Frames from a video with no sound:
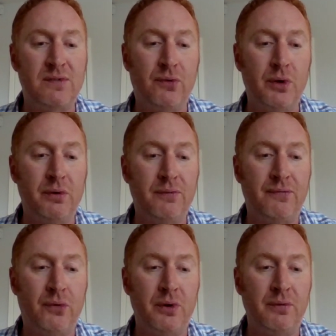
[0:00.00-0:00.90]
through
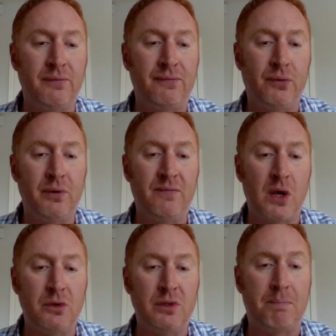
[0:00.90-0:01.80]

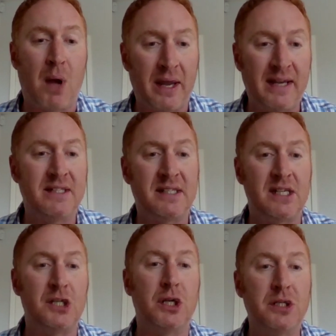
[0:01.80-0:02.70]
those buying
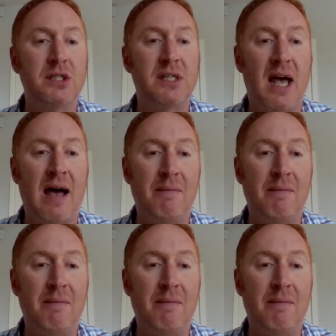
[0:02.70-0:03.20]
decisions.